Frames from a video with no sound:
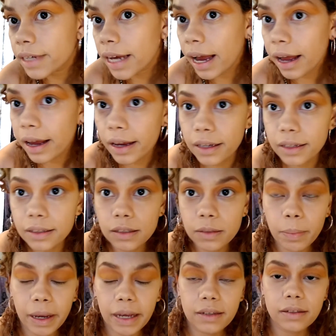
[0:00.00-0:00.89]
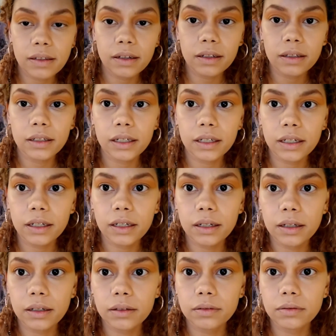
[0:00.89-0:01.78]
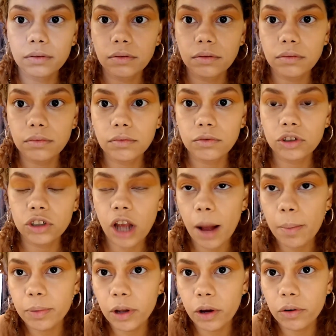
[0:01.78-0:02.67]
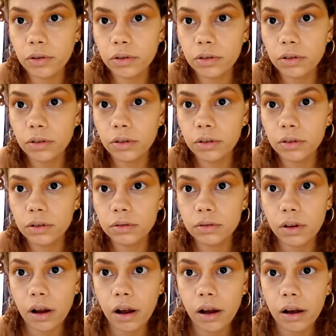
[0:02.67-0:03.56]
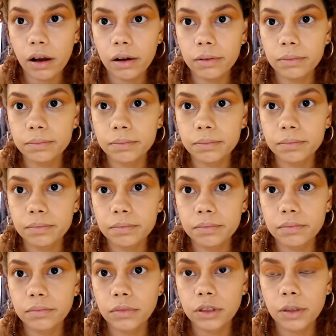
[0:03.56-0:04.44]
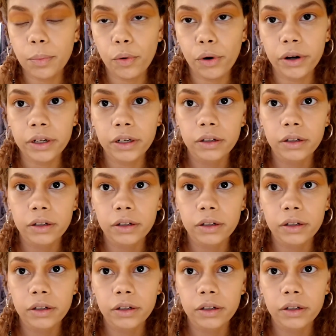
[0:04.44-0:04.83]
yeah, it's basically shop local, support